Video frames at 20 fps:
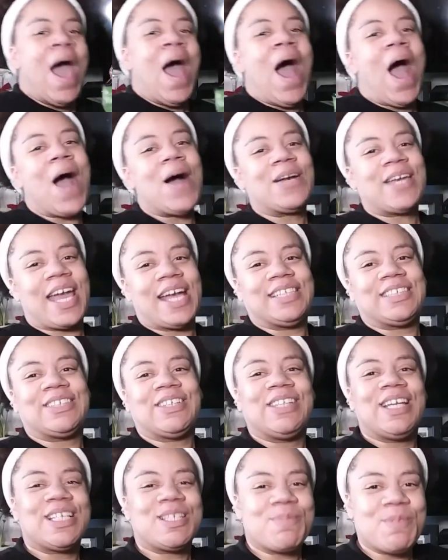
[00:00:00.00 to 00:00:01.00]
Okay,
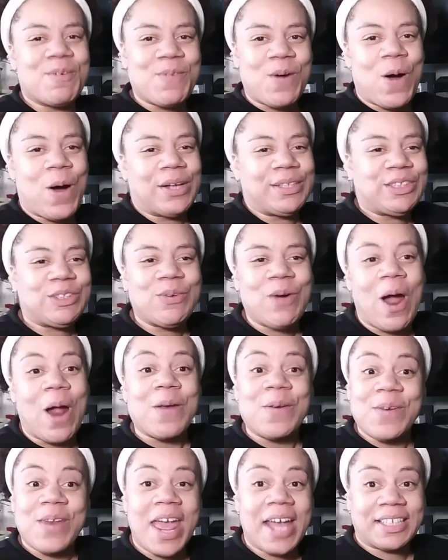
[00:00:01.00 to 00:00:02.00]
so let's move on to our
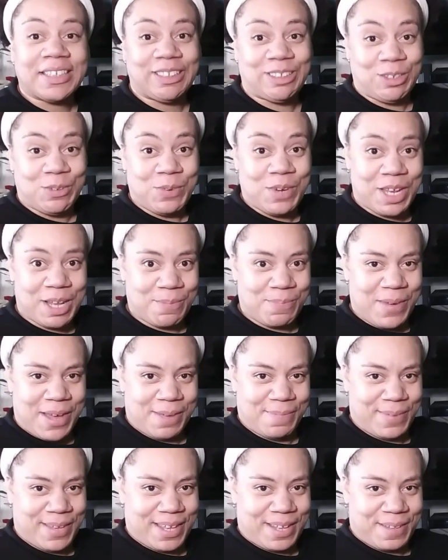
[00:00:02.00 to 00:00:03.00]
next unique baby.